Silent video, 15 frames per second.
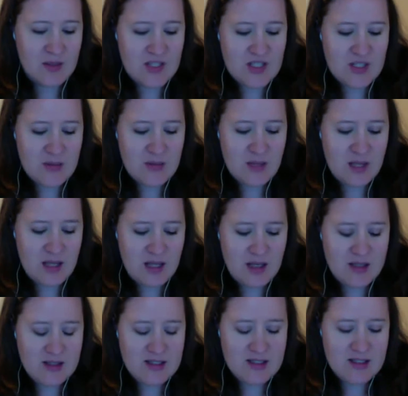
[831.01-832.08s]
but she
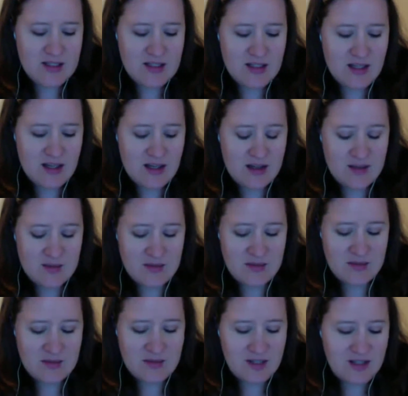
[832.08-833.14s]
made it
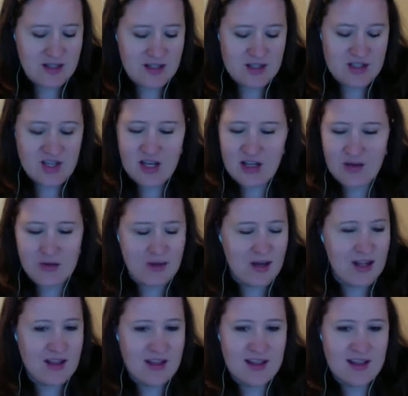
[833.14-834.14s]
um, genuine.